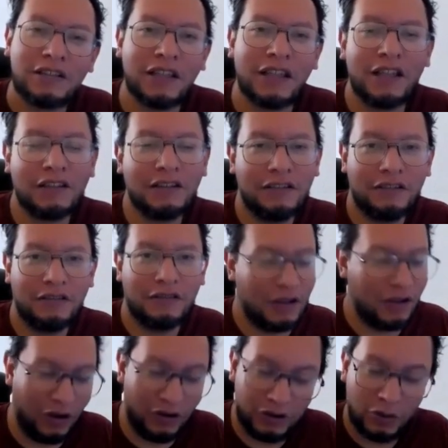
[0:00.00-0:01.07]
then
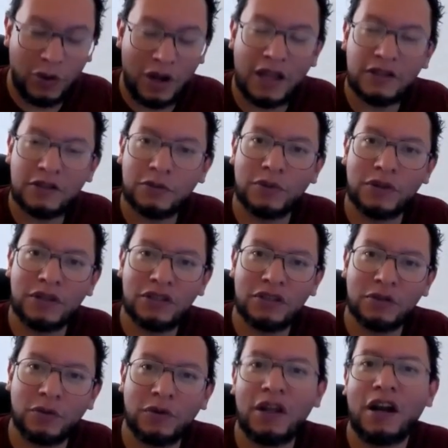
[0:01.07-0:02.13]
otherwise
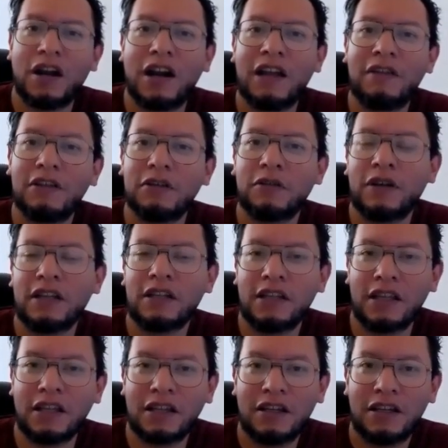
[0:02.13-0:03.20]
we are
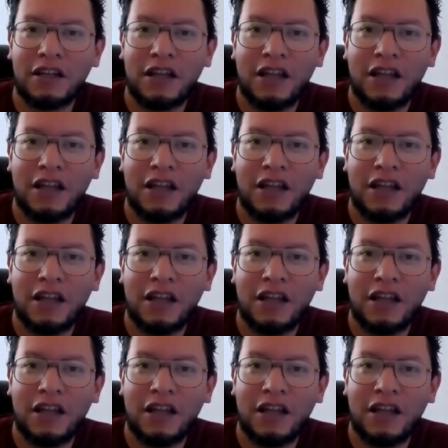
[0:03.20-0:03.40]
evaluating